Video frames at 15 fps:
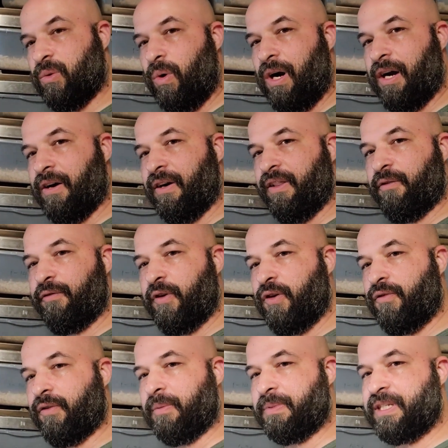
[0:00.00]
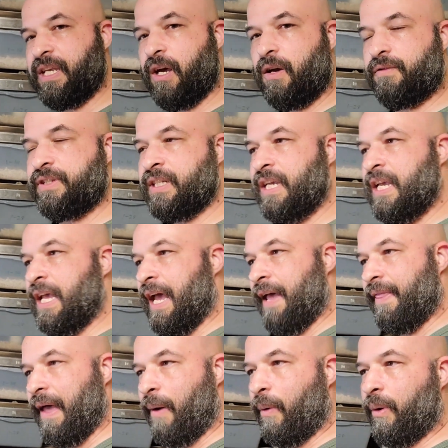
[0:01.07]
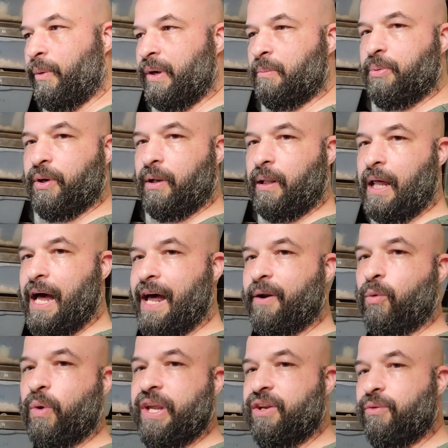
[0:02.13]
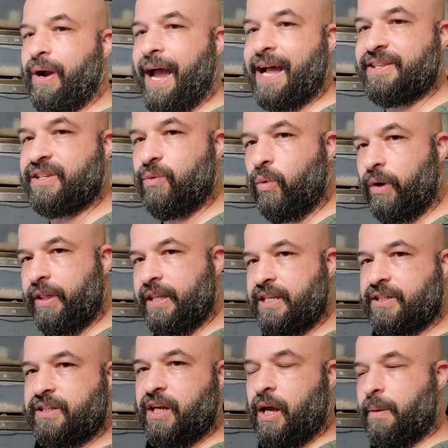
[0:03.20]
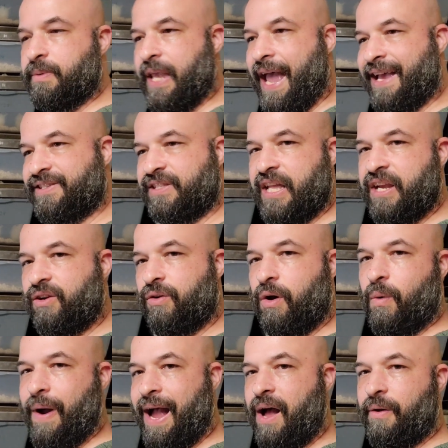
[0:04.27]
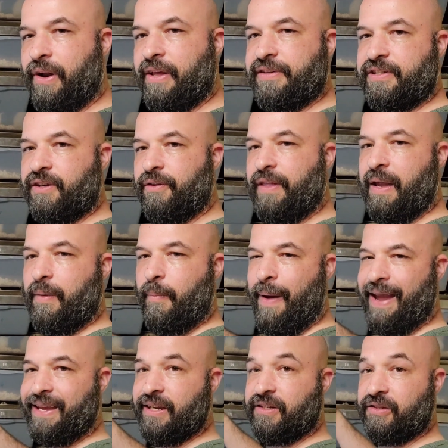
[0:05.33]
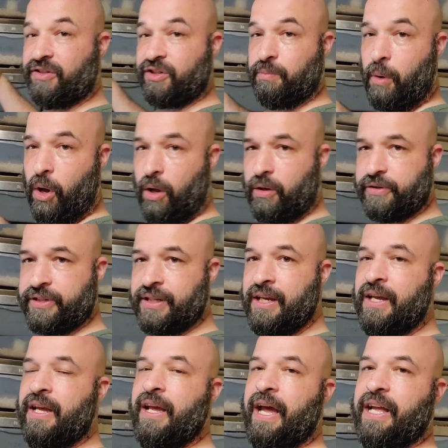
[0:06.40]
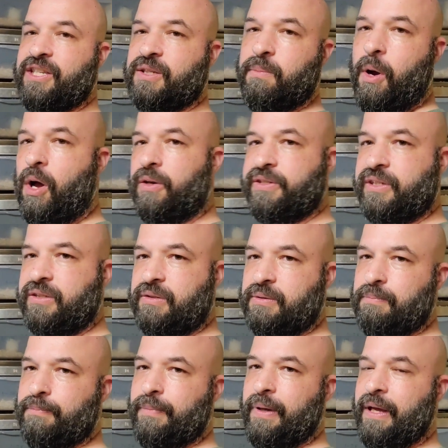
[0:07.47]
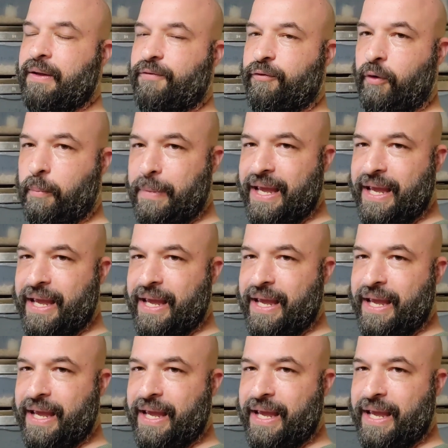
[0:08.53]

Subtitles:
the water and the food for themselves. And that way we can put a lot of weaned rats in one of these tubs as they grow out until they make it to smalls. And smalls is, for